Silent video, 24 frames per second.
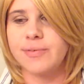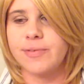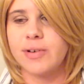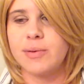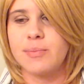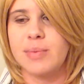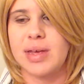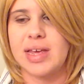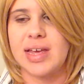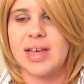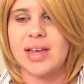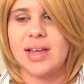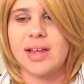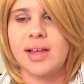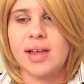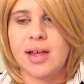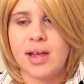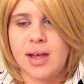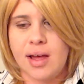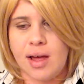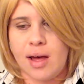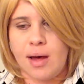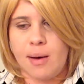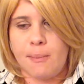for me,
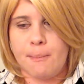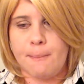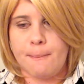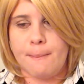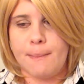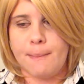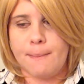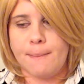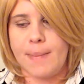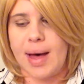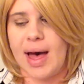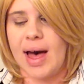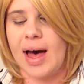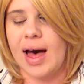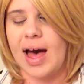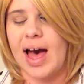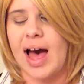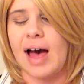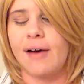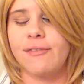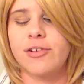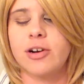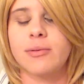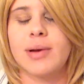
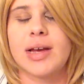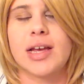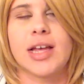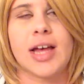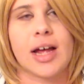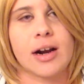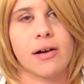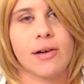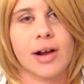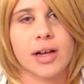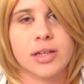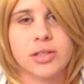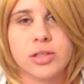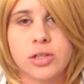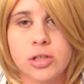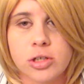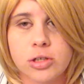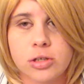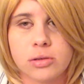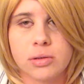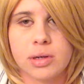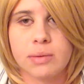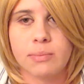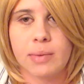after my cataract
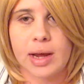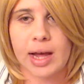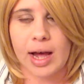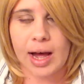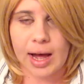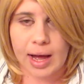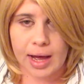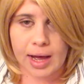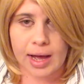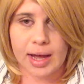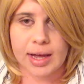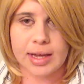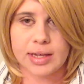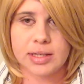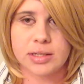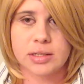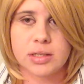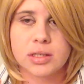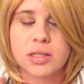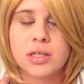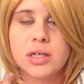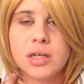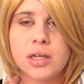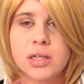surgery, my
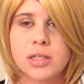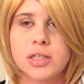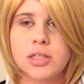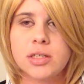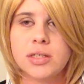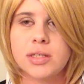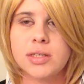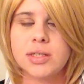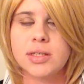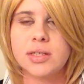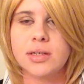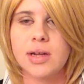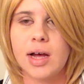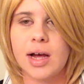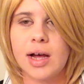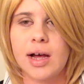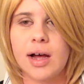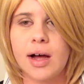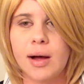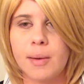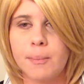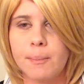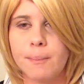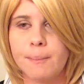eyes,
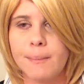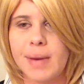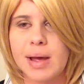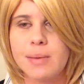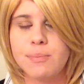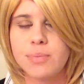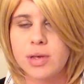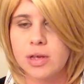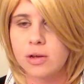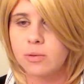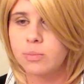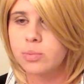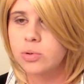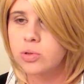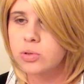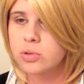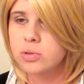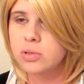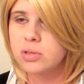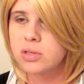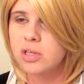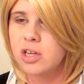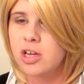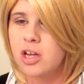my
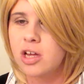pupils